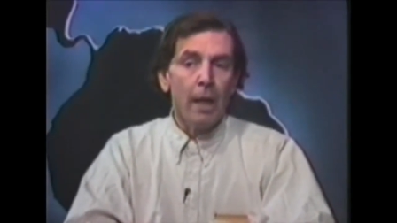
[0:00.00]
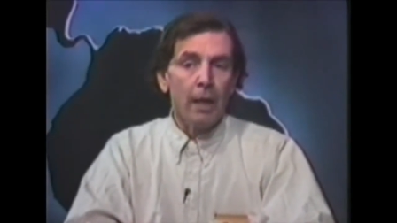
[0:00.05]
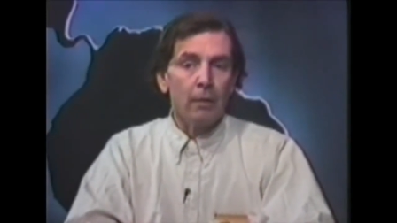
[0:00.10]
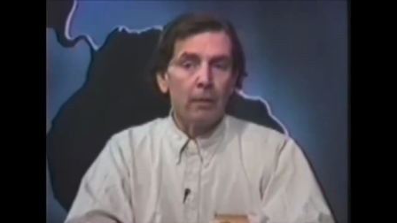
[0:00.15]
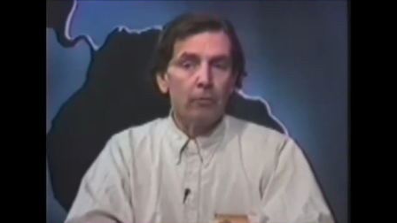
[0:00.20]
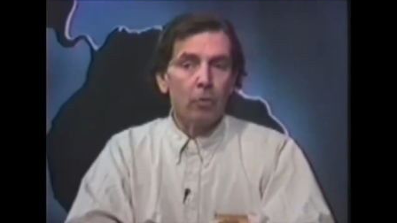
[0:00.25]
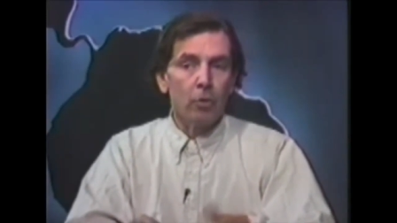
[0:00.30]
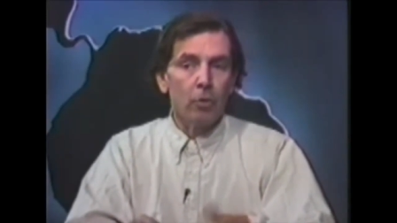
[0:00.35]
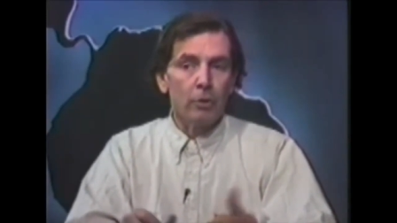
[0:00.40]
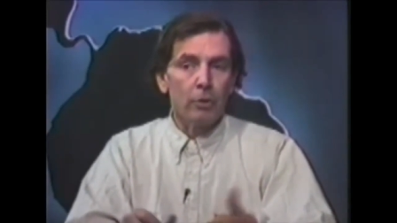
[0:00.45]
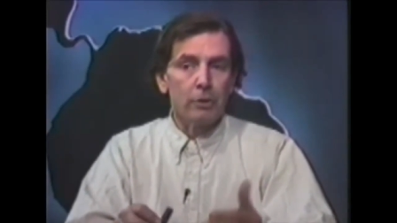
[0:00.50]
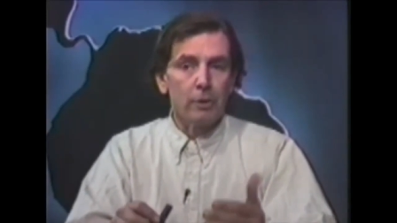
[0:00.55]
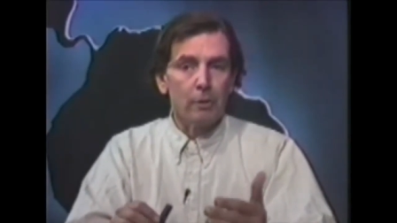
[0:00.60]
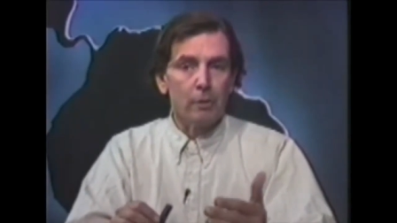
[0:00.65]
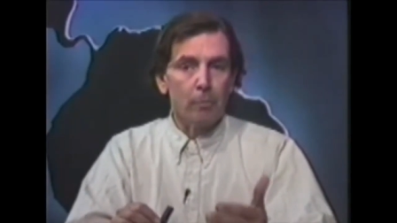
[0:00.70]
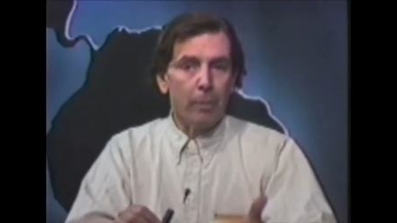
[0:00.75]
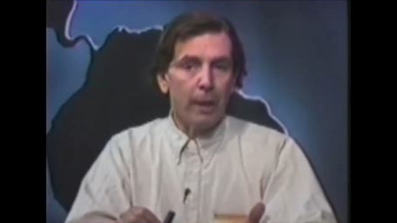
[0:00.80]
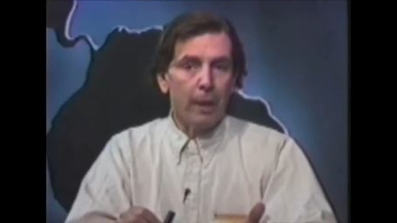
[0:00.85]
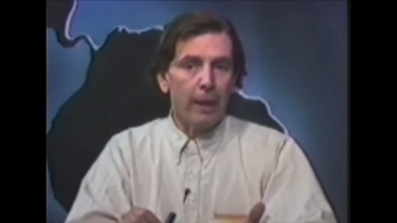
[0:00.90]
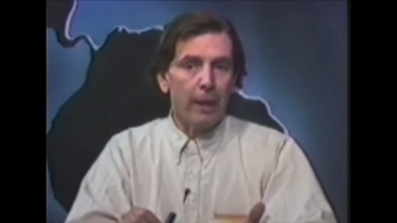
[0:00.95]
And of course,
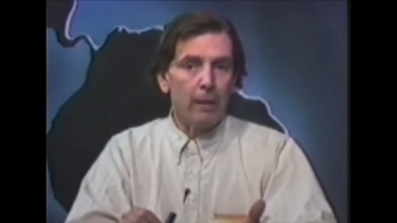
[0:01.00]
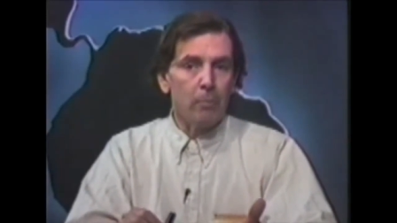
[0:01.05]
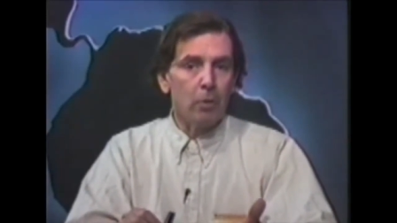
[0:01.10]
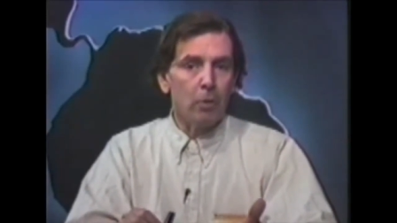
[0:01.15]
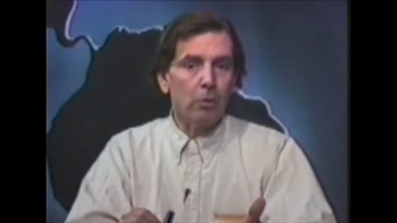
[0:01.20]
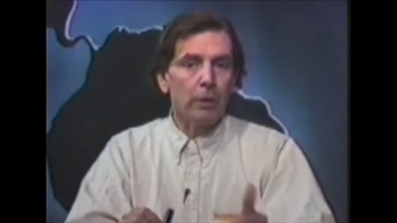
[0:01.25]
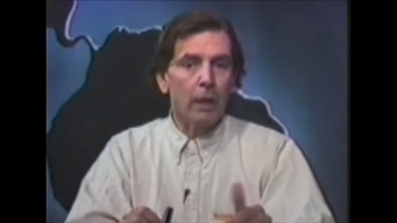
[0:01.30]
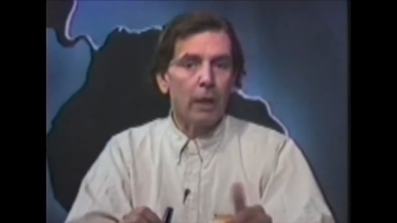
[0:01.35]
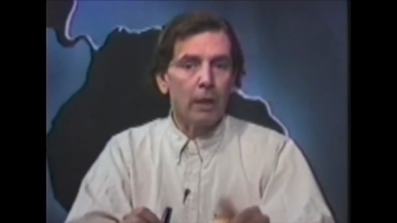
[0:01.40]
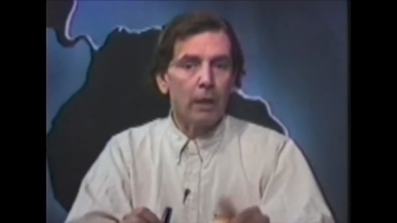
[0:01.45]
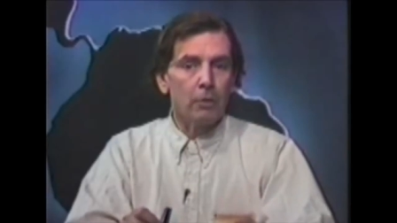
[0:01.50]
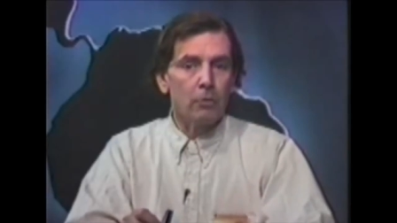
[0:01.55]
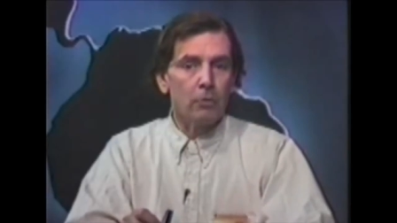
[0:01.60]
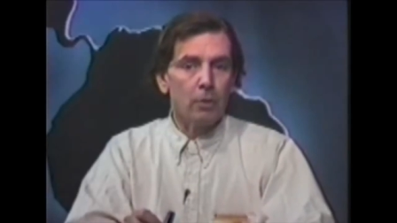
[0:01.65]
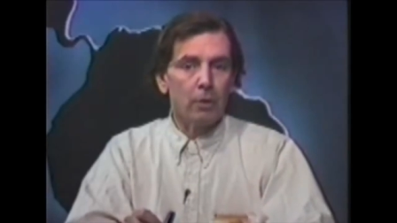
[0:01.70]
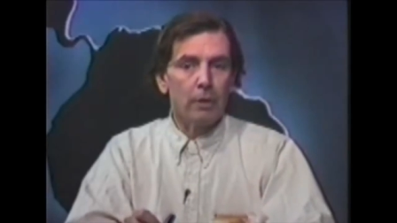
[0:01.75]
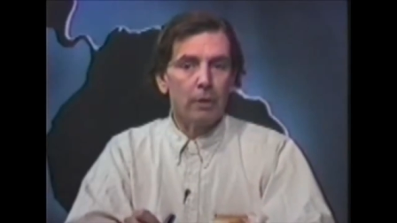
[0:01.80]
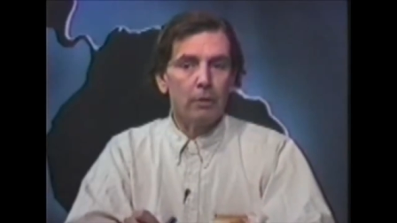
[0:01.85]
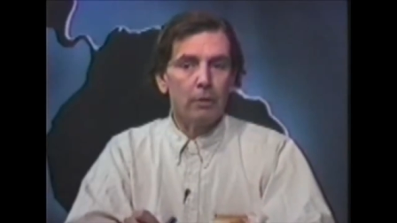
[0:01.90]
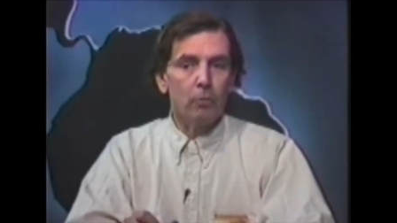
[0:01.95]
the Bible,
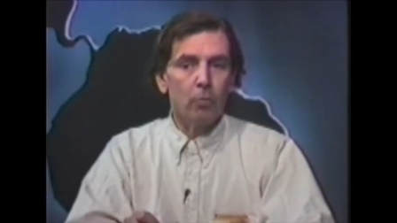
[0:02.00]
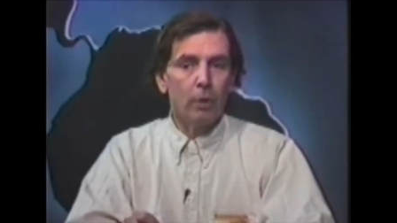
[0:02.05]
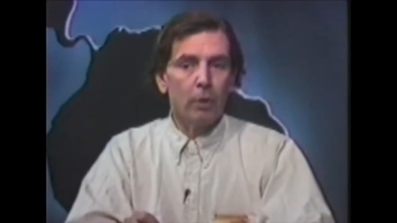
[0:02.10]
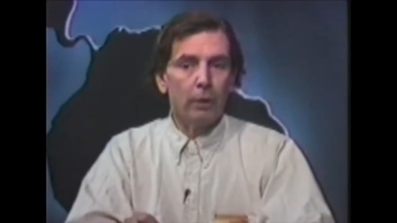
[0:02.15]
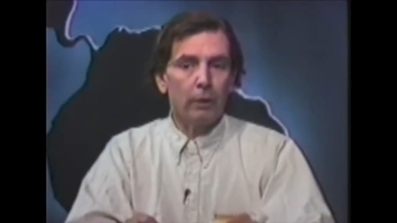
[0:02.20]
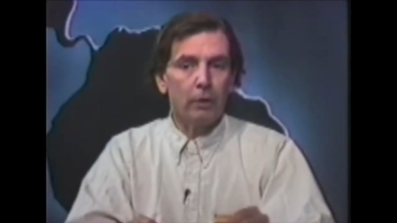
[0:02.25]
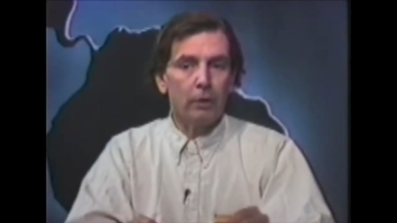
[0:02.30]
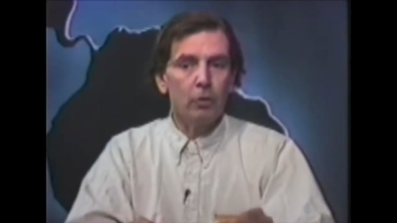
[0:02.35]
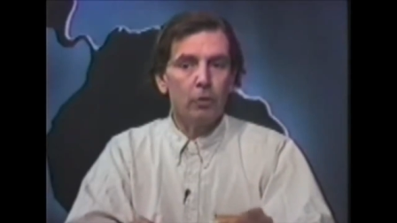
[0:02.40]
contrary to what